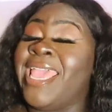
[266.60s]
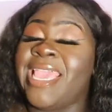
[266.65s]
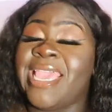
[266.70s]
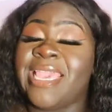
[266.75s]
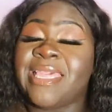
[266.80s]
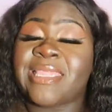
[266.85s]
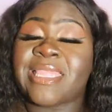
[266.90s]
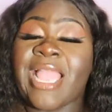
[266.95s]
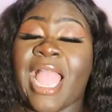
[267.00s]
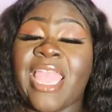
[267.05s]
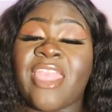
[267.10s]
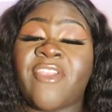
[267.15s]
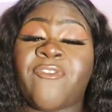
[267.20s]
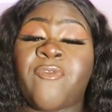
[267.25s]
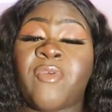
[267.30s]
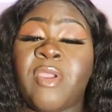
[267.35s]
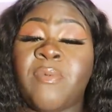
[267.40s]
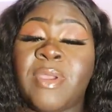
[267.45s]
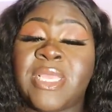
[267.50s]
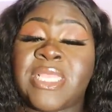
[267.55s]
is that if
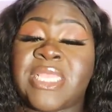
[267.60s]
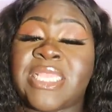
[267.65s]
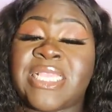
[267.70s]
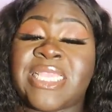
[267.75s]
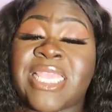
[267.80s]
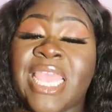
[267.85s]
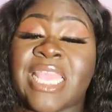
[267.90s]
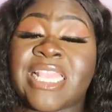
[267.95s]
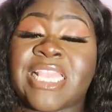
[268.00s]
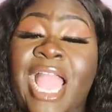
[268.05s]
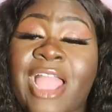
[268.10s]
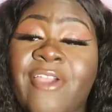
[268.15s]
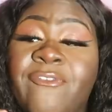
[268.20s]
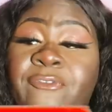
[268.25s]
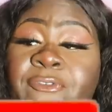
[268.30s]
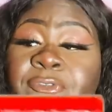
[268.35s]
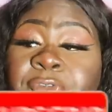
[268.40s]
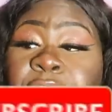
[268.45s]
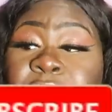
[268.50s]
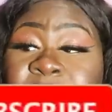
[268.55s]
we were to take that
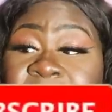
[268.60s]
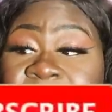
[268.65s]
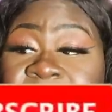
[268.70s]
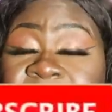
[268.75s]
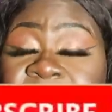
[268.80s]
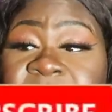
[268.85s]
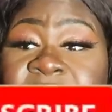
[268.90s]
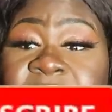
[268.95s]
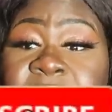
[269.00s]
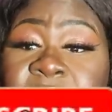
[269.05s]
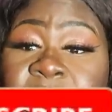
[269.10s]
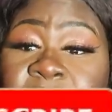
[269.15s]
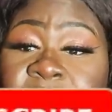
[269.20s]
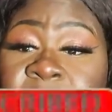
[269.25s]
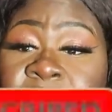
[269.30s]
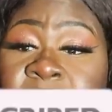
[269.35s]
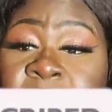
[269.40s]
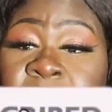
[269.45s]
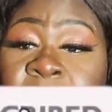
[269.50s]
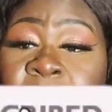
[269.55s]
three things
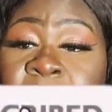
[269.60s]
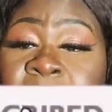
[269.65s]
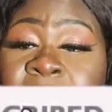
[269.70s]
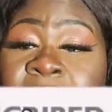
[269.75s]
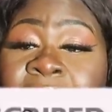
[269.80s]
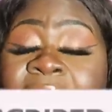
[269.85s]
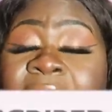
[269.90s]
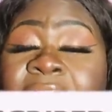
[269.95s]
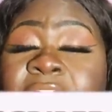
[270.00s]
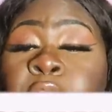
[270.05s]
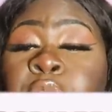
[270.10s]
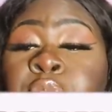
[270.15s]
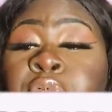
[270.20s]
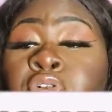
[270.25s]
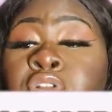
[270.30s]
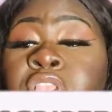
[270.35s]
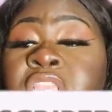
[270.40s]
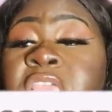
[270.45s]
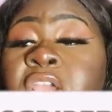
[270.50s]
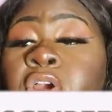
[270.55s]
and
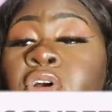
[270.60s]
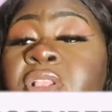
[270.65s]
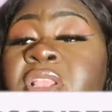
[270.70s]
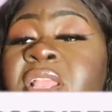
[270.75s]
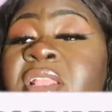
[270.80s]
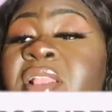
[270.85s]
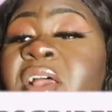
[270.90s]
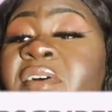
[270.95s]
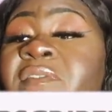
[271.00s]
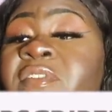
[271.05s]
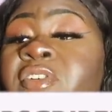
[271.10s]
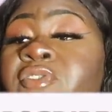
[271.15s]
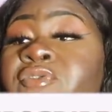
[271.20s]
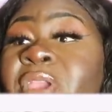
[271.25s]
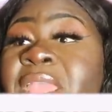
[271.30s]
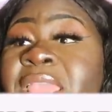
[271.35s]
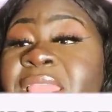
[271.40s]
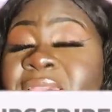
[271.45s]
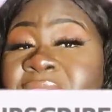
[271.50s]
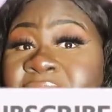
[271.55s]
put it on another
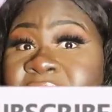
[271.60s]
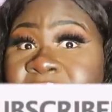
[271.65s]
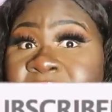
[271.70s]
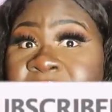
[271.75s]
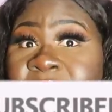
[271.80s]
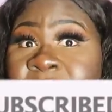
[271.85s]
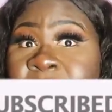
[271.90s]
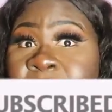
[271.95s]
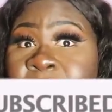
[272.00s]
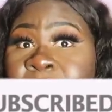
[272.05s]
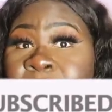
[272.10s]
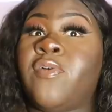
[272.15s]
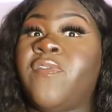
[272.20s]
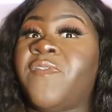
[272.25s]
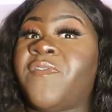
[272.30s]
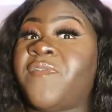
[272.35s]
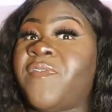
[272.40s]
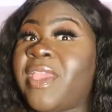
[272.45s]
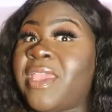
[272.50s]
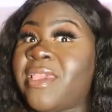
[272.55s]
race all
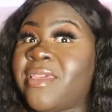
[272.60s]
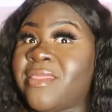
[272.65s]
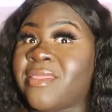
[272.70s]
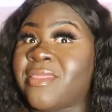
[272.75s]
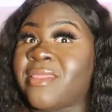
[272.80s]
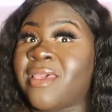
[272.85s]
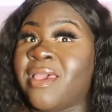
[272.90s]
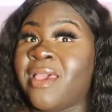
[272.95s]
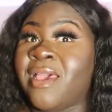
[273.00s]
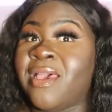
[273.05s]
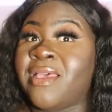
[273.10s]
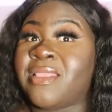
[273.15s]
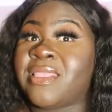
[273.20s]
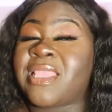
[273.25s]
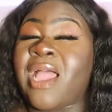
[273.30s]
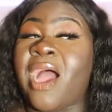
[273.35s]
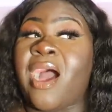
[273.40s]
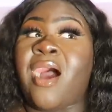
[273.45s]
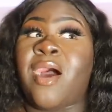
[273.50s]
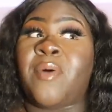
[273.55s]
things
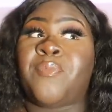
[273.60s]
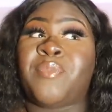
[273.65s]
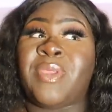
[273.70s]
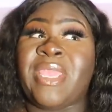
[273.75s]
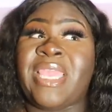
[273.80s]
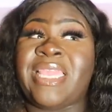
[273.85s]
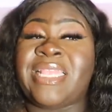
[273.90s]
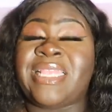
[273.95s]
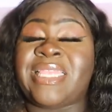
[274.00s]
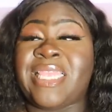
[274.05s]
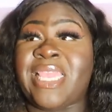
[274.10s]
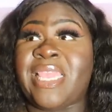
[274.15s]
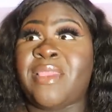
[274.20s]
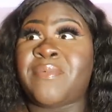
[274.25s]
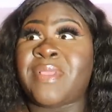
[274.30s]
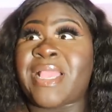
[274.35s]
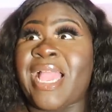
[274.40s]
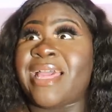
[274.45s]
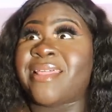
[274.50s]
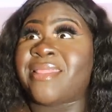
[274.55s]
that are being
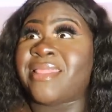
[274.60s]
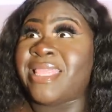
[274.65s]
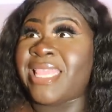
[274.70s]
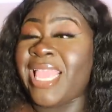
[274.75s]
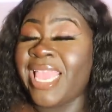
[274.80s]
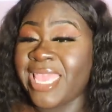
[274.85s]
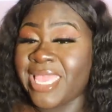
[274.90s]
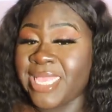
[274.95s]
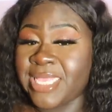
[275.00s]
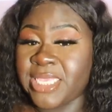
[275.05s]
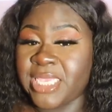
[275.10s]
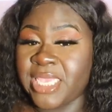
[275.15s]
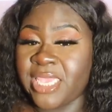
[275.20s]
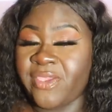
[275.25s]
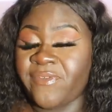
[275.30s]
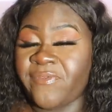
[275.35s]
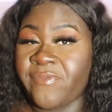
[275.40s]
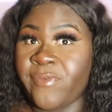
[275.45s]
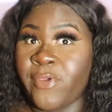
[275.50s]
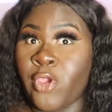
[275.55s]
deemed as
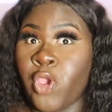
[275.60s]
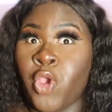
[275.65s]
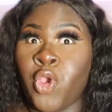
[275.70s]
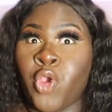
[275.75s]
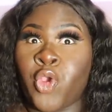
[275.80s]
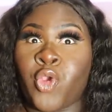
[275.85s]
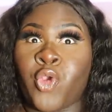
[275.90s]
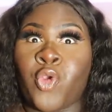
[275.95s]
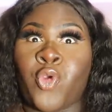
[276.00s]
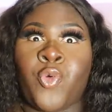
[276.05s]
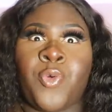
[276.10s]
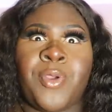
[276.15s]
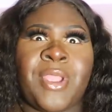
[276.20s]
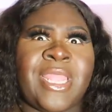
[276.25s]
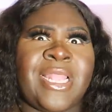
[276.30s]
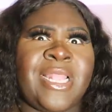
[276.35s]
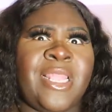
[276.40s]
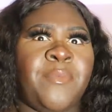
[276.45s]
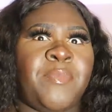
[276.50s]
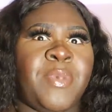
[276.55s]
negative
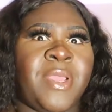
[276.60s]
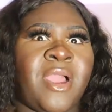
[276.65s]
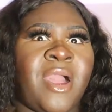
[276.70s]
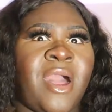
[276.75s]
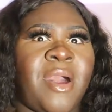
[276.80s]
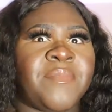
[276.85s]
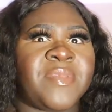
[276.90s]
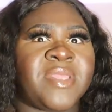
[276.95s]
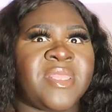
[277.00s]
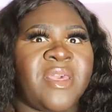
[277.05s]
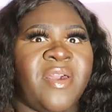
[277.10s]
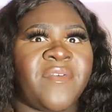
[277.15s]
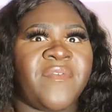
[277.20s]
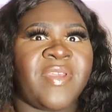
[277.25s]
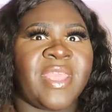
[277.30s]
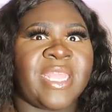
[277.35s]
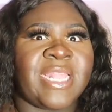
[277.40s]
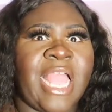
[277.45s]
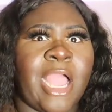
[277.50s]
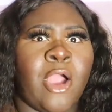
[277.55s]
quickly become
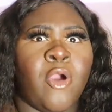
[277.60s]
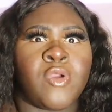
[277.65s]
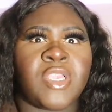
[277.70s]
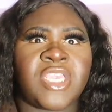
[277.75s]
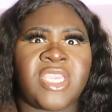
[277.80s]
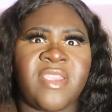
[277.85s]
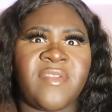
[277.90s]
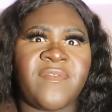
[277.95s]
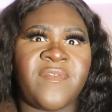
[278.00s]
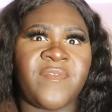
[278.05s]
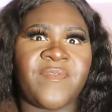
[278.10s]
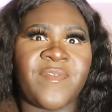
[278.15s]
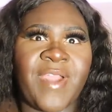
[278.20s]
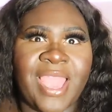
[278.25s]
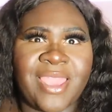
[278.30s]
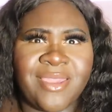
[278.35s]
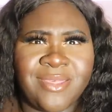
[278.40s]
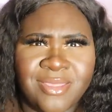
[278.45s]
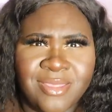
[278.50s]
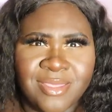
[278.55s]
something like oh she's
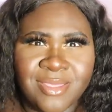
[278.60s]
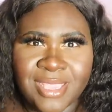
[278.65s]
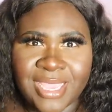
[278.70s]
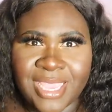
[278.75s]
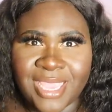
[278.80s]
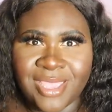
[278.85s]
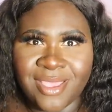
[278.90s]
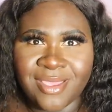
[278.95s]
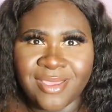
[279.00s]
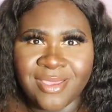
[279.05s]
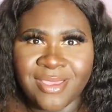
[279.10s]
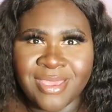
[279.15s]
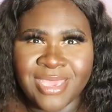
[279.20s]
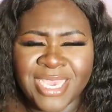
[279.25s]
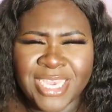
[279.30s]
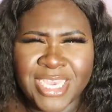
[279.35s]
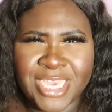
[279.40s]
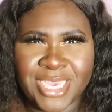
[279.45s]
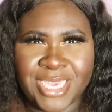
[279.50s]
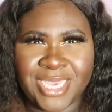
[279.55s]
feisty
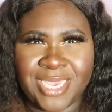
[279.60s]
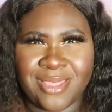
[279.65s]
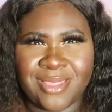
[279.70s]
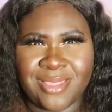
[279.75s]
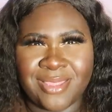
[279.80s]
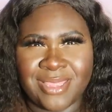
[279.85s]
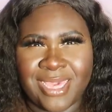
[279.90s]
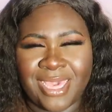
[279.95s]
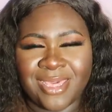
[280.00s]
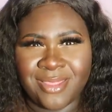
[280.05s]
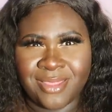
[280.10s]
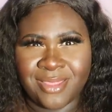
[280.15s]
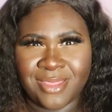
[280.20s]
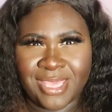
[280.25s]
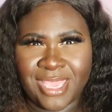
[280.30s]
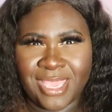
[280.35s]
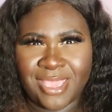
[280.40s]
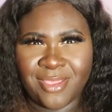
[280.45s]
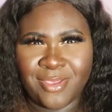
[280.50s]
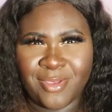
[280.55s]
she's
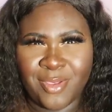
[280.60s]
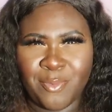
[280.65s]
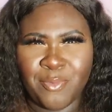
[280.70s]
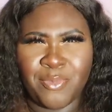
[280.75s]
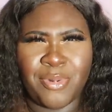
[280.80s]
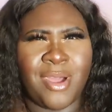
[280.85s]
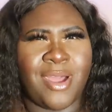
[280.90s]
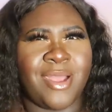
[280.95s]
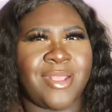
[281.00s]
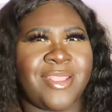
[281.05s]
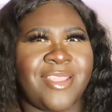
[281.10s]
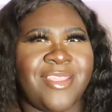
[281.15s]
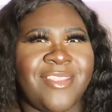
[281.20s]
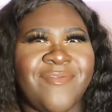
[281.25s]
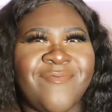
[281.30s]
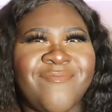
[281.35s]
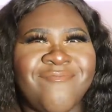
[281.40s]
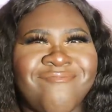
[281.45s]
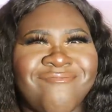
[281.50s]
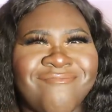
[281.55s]
sassy
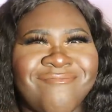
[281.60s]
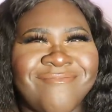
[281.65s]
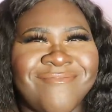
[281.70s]
pardon